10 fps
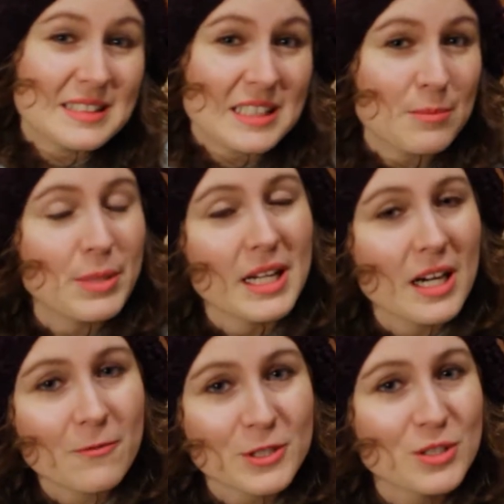didn't pick it
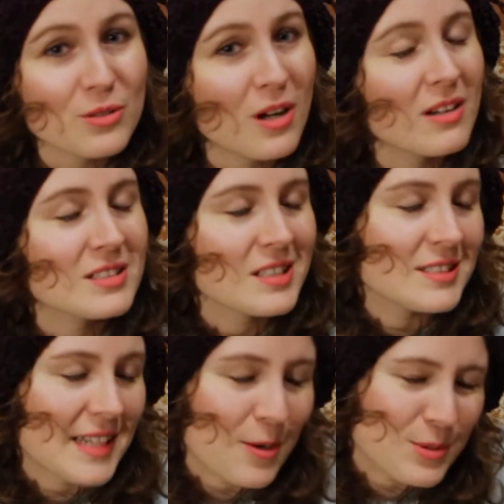up for so long is
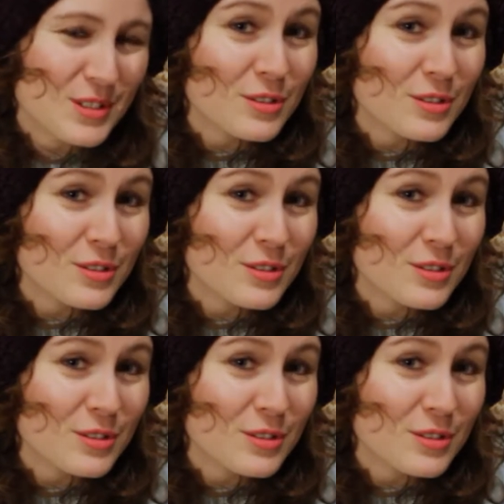because I was